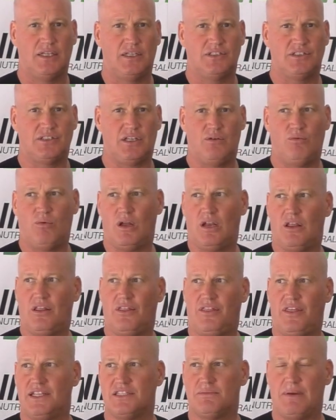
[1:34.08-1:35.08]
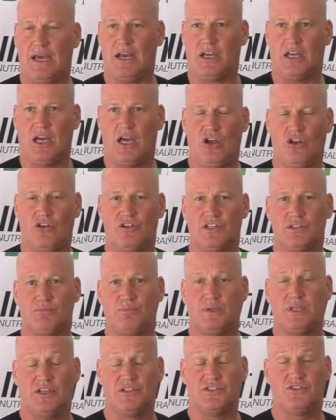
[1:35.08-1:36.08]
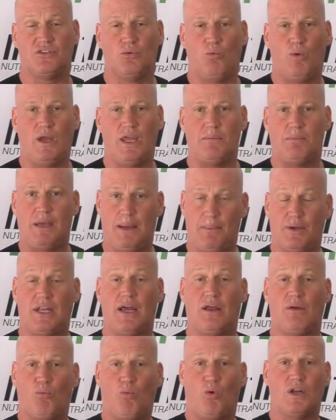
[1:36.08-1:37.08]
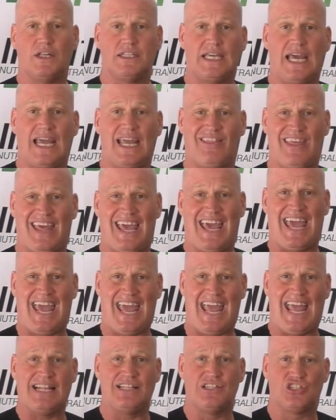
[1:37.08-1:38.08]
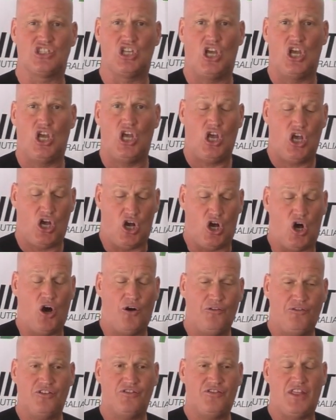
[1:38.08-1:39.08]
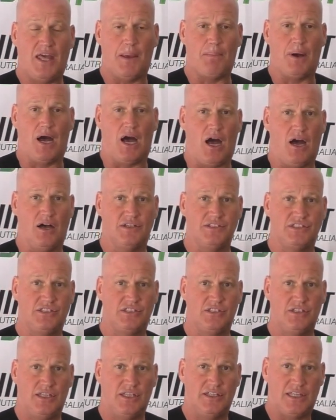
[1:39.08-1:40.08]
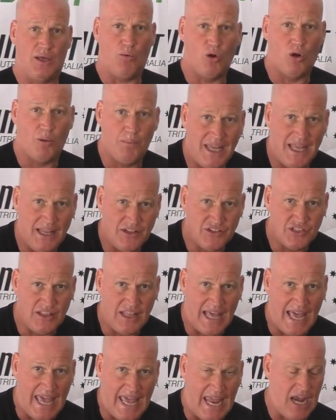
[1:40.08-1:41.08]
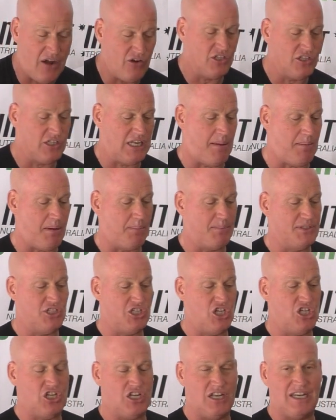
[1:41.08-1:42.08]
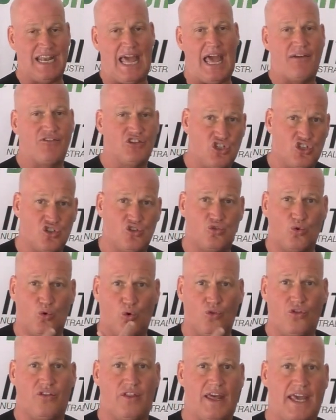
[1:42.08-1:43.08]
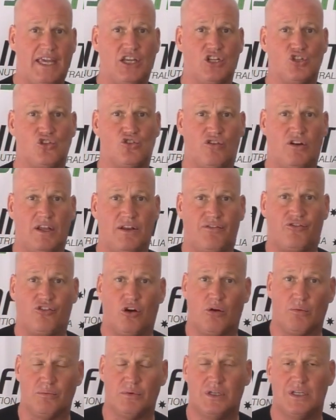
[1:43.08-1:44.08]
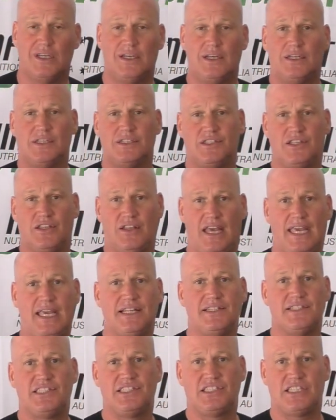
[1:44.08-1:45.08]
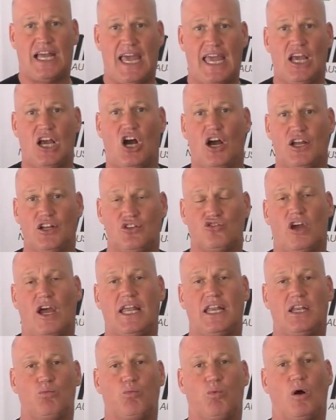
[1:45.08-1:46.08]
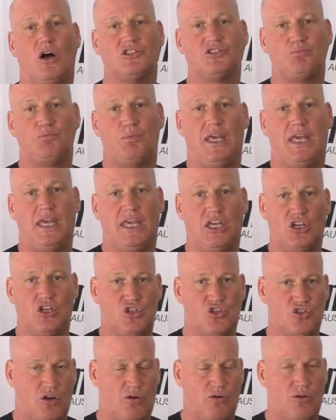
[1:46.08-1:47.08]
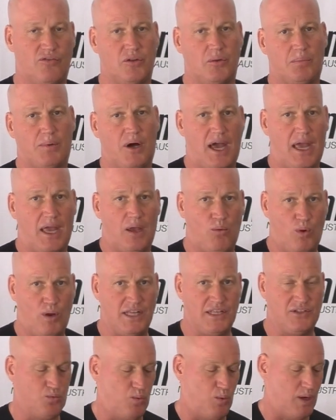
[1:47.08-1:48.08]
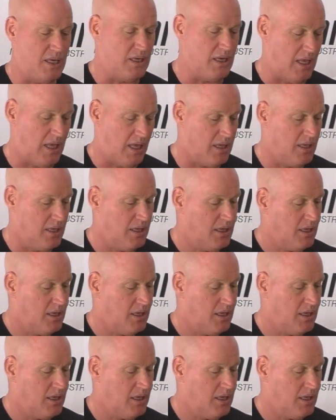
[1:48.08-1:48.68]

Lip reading: So one of the things about Kona is because of the wind, people don't want to take their hands off of their bars. They want to be into that aerodynamic position and have a straw that they can drink from so they can stay hydrated whilst being in control of the bike when it's windy.